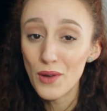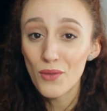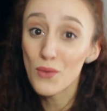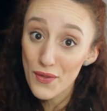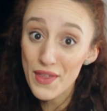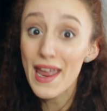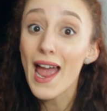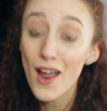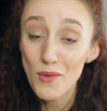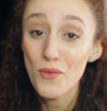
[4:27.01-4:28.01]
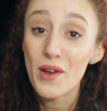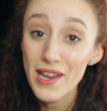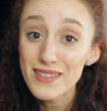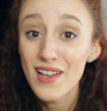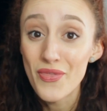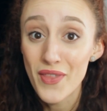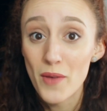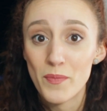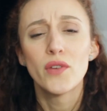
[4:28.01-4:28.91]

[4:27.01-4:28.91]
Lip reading: with what they had, with what I sent them.